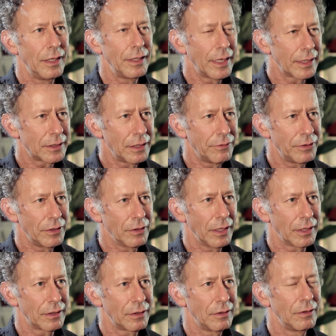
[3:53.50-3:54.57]
an activity
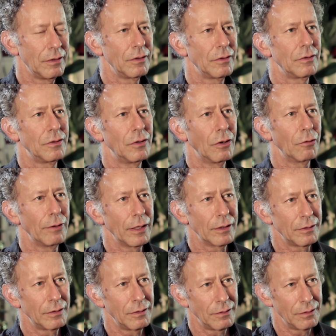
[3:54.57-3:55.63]
like go
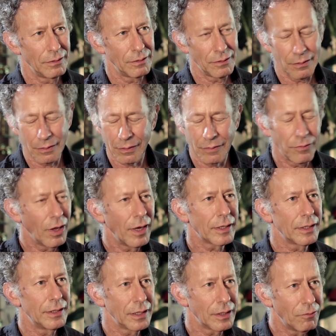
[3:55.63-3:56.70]
around the
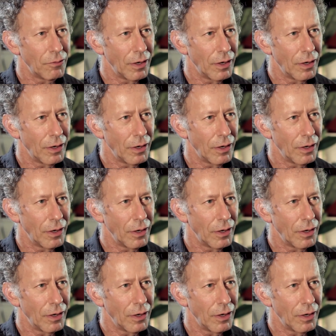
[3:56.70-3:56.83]
block and take a